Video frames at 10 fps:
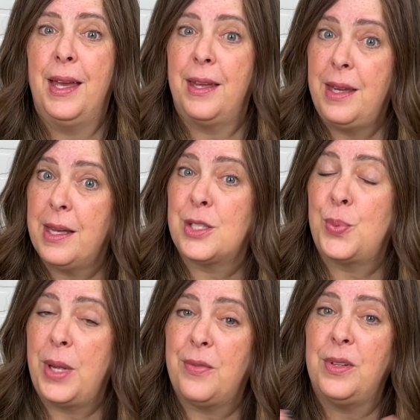And yes,
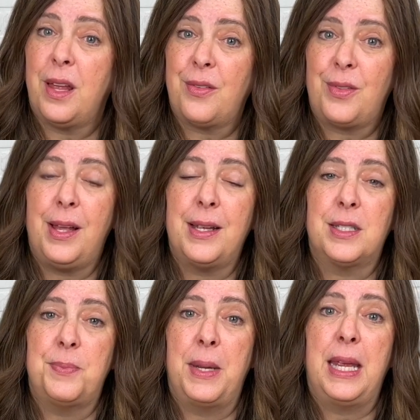we have a lot of
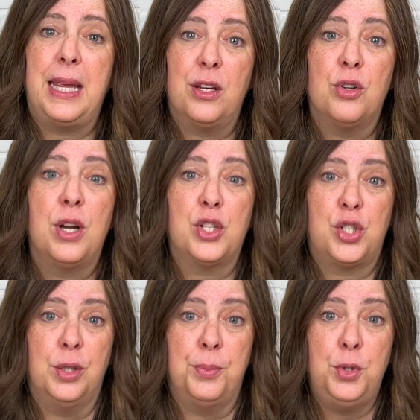clients making
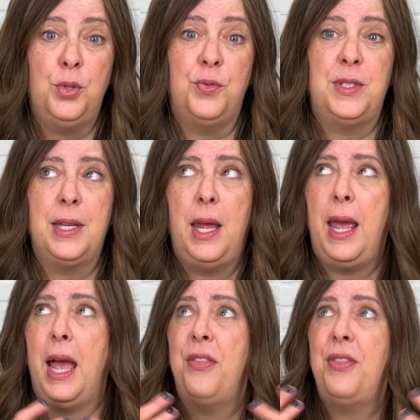international moves, and